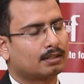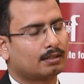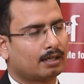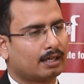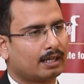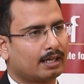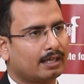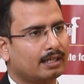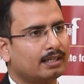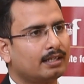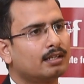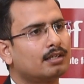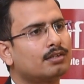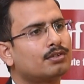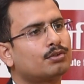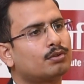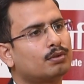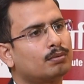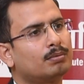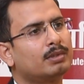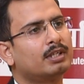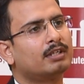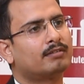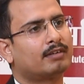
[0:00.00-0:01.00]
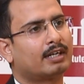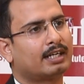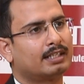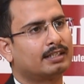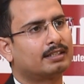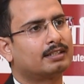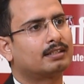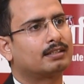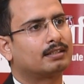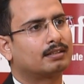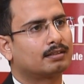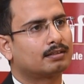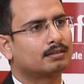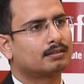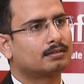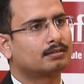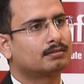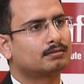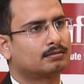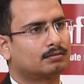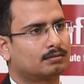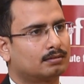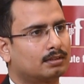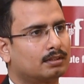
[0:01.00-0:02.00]
area should be widened
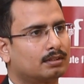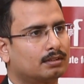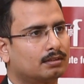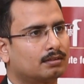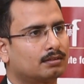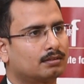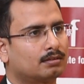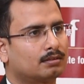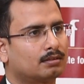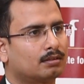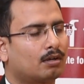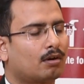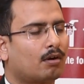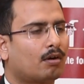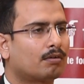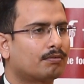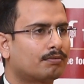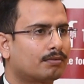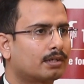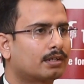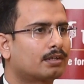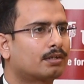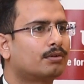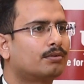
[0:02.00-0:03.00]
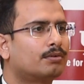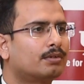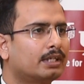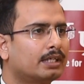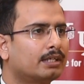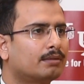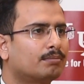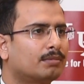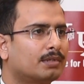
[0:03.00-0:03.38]
of recruiting